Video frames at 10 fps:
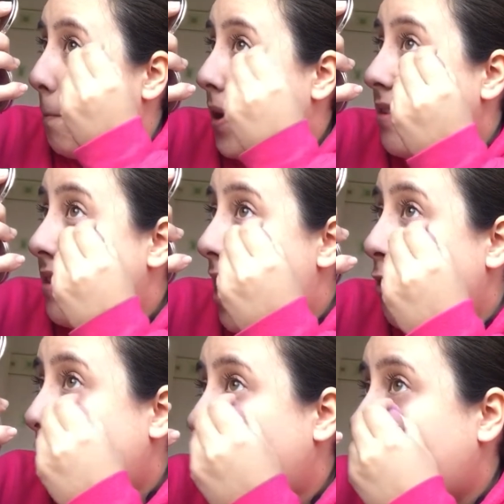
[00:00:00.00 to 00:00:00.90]
but
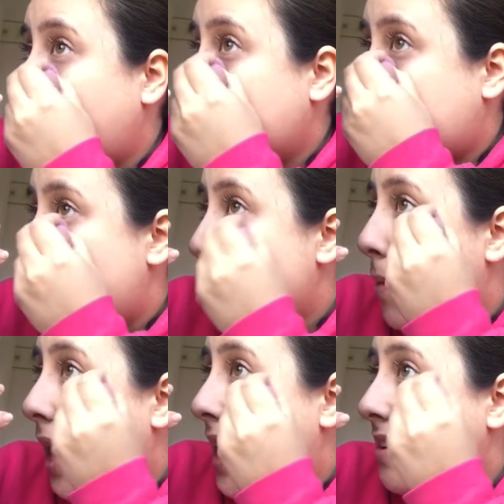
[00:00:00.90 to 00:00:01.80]
definitely needs to be
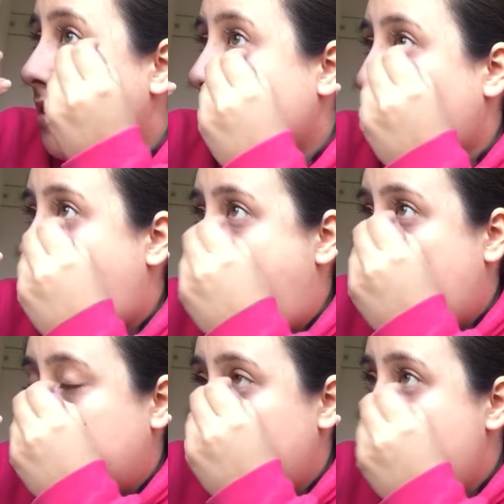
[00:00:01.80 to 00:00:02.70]
blended
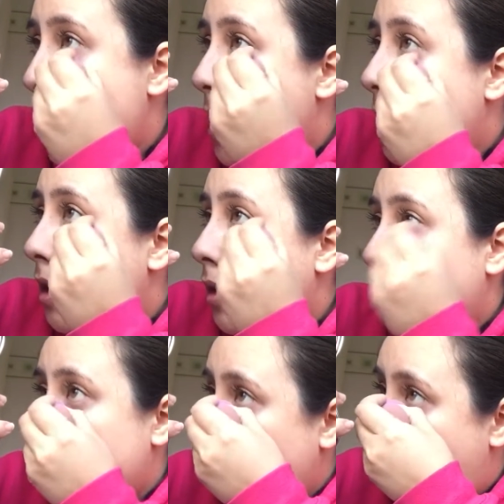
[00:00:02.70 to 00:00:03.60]
well,
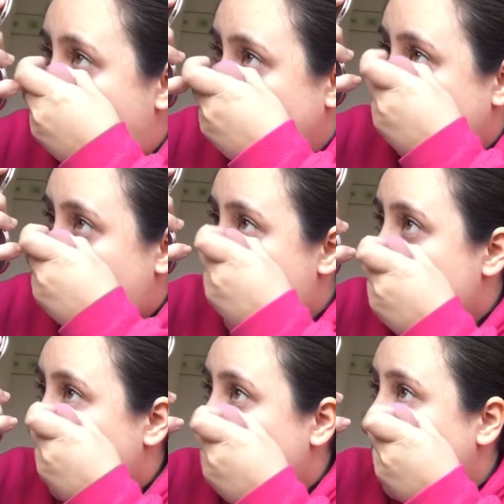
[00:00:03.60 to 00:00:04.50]
otherwise
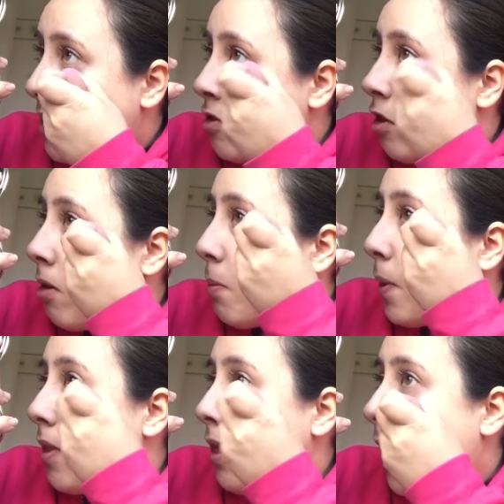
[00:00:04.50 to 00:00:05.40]
you're going to end up
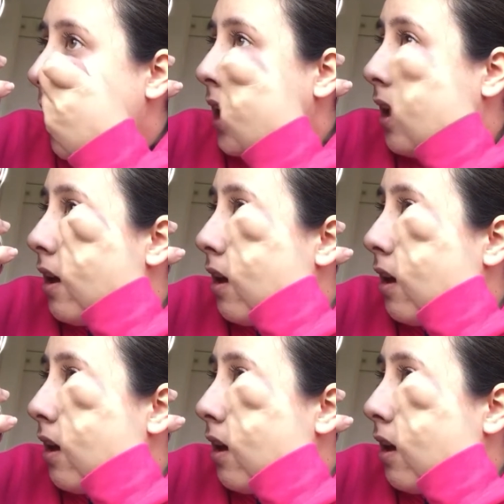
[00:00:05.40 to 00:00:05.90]
with like